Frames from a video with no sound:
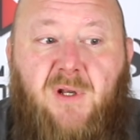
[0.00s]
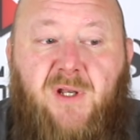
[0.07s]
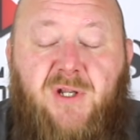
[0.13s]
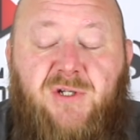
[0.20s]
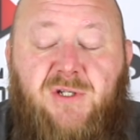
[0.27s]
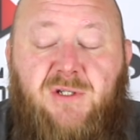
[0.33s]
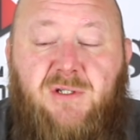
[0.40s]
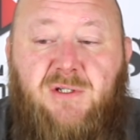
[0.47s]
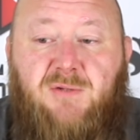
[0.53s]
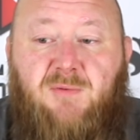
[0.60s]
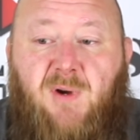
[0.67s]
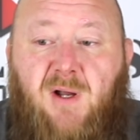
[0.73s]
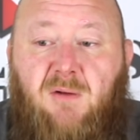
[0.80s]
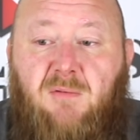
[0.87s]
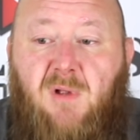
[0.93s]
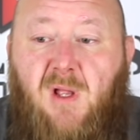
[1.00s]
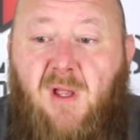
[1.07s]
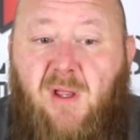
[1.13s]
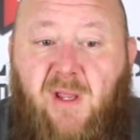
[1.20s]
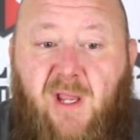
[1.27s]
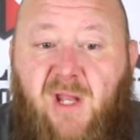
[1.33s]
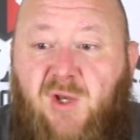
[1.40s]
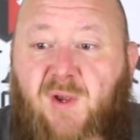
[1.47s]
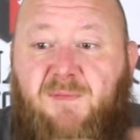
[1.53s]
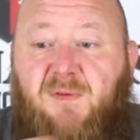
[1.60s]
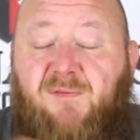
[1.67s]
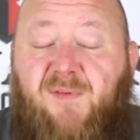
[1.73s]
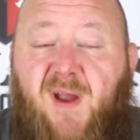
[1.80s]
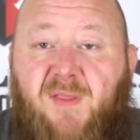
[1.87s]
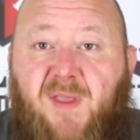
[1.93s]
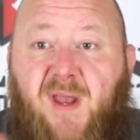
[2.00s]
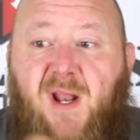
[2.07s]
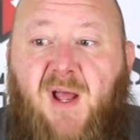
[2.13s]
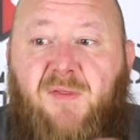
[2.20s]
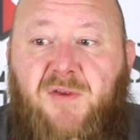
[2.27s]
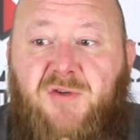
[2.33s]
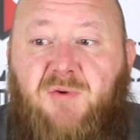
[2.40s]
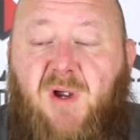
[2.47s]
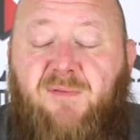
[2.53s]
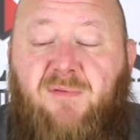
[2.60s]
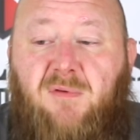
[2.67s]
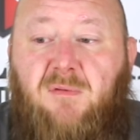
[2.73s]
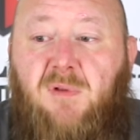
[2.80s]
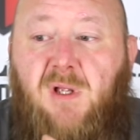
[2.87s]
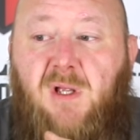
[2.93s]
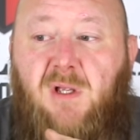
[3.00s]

conditions as well. And you even find that on this rifle.